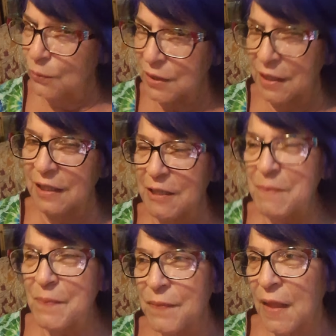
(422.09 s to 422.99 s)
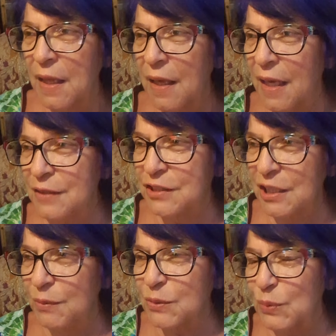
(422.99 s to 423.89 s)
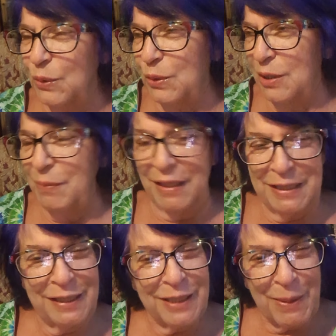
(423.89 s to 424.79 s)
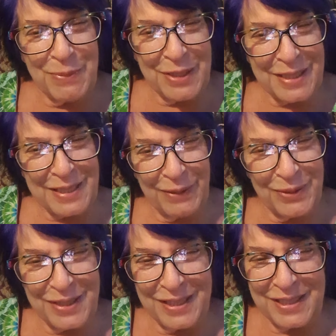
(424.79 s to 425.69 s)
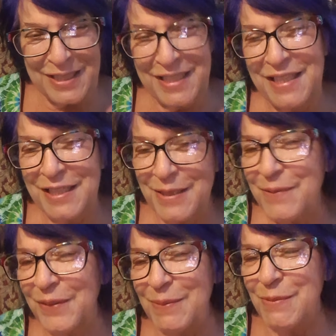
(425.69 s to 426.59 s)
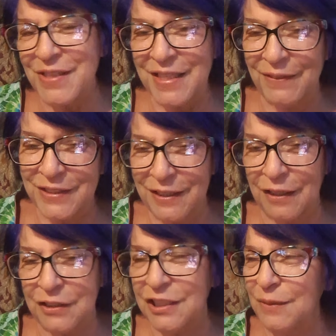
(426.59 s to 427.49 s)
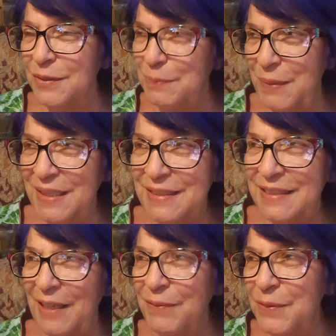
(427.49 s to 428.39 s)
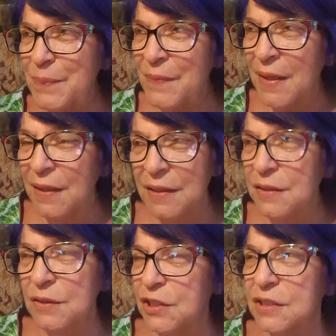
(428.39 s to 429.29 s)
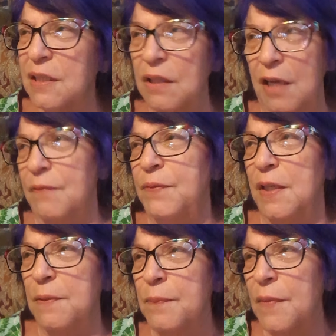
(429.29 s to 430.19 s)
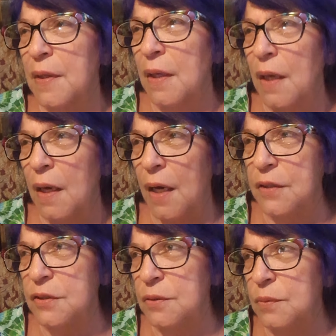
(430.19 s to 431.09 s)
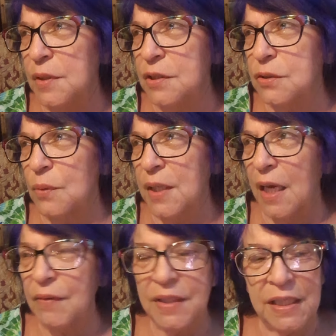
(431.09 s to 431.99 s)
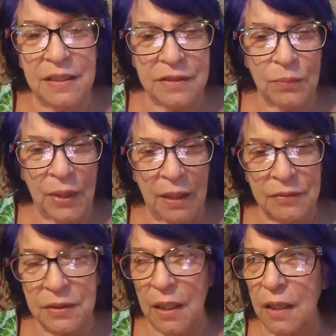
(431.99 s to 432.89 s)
again. And she was real good about getting up and getting everything she needed from herself. She thought she was big stuff. Just a lot of fun. I do enjoy having kids around,